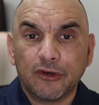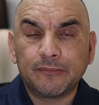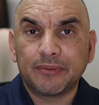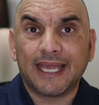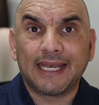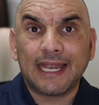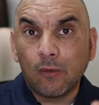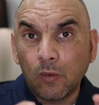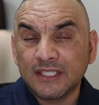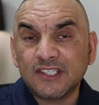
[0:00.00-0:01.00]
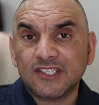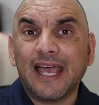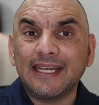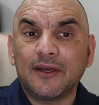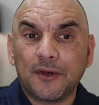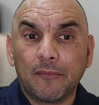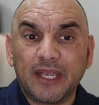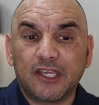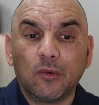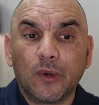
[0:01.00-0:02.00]
drug plan. Now, one side note I'll
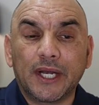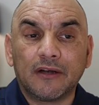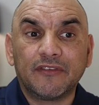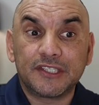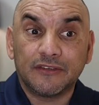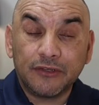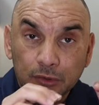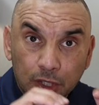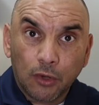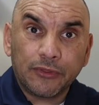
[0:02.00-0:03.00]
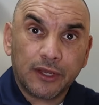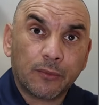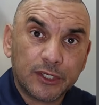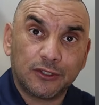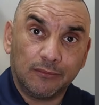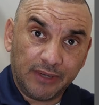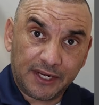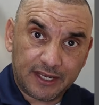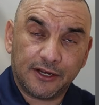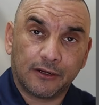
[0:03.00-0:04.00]
make you aware of is if you go the original
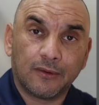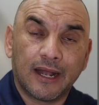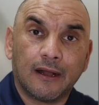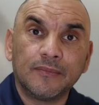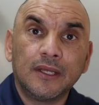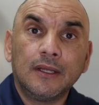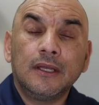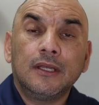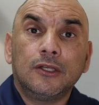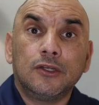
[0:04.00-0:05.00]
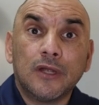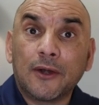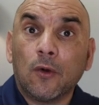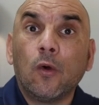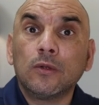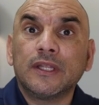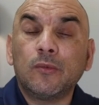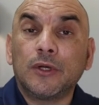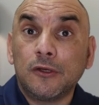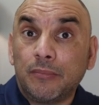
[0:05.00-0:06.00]
Medicare route, you not
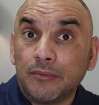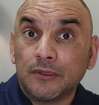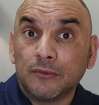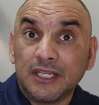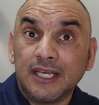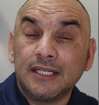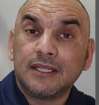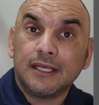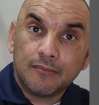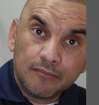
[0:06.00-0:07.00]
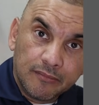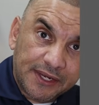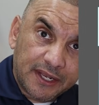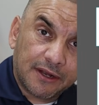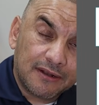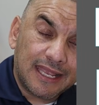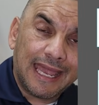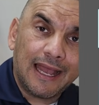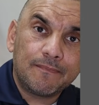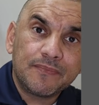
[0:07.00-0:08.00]
only will you need the Medicare
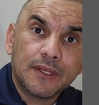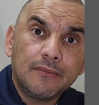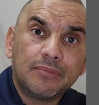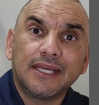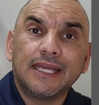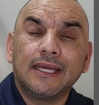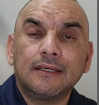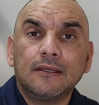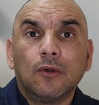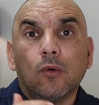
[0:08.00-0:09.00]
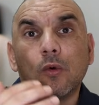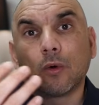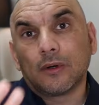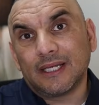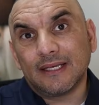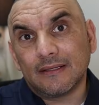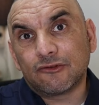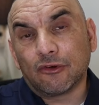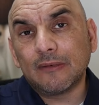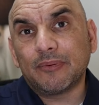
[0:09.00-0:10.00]
Gap plan or the
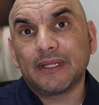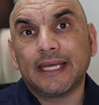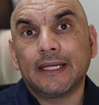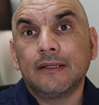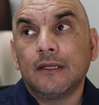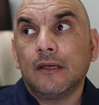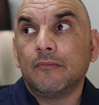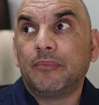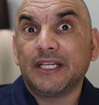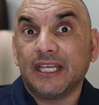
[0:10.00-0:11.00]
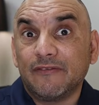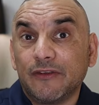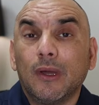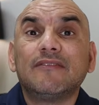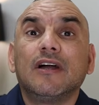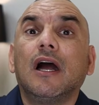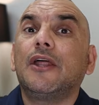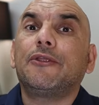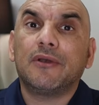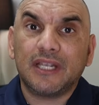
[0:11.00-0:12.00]
drug plan, but if you have
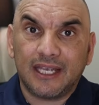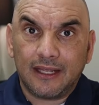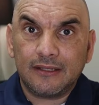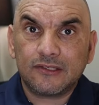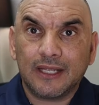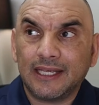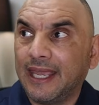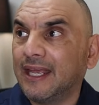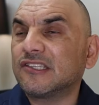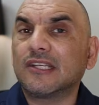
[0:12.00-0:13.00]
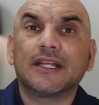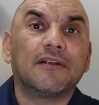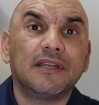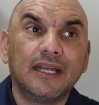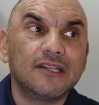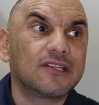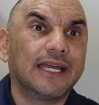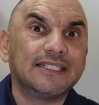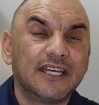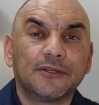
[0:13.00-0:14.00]
other needs, like ancillary needs,
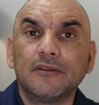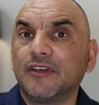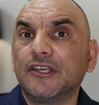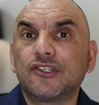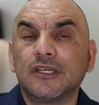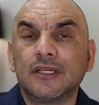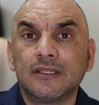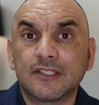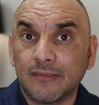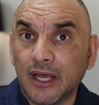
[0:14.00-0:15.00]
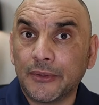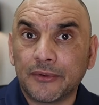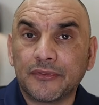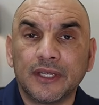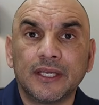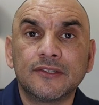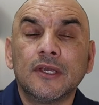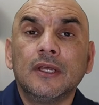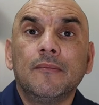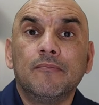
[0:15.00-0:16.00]
like dental, vision, and some other
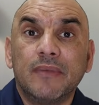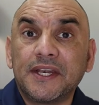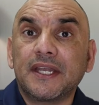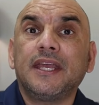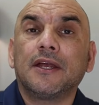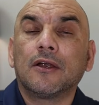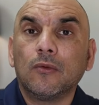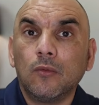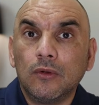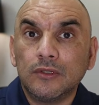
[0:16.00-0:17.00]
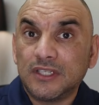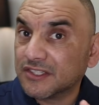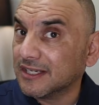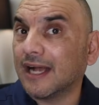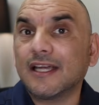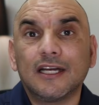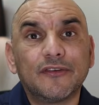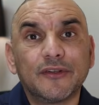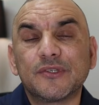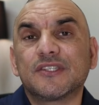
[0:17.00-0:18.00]
things, Medicare does not
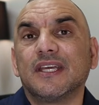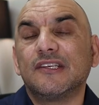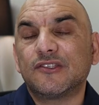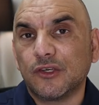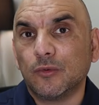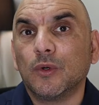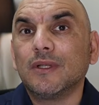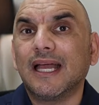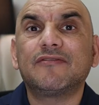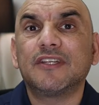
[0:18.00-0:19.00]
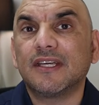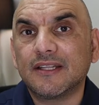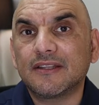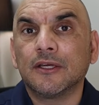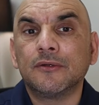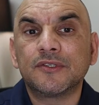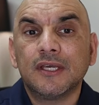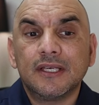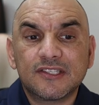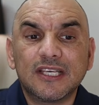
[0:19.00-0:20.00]
cover those things, so you will have to get those
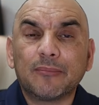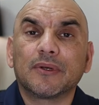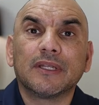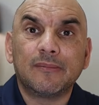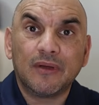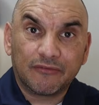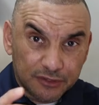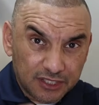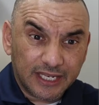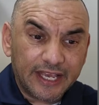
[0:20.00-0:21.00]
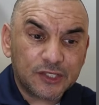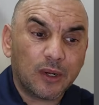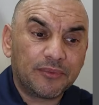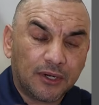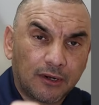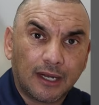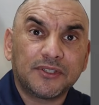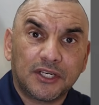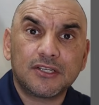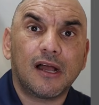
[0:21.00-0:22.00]
separately. But for today's webinar, I'm
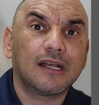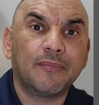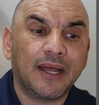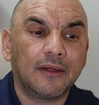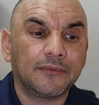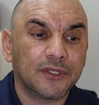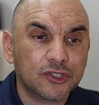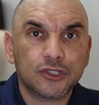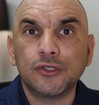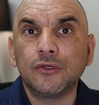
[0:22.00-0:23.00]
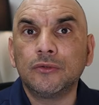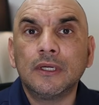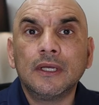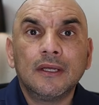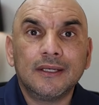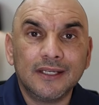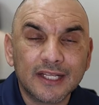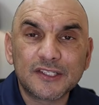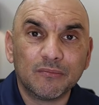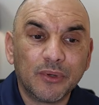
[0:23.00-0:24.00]
going to talk about the two
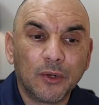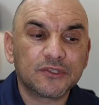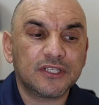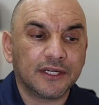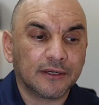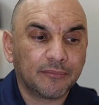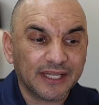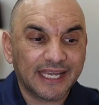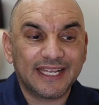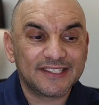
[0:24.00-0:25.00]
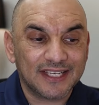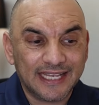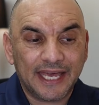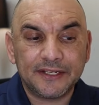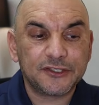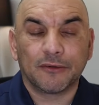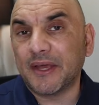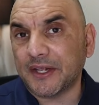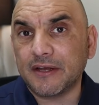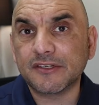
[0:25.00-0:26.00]
nuts and bolts here plans, and that is your
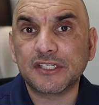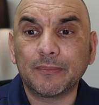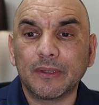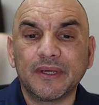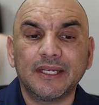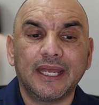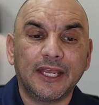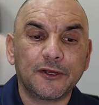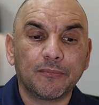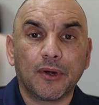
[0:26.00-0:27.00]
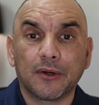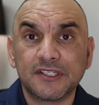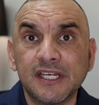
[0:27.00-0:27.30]
Medicare supplement and your Part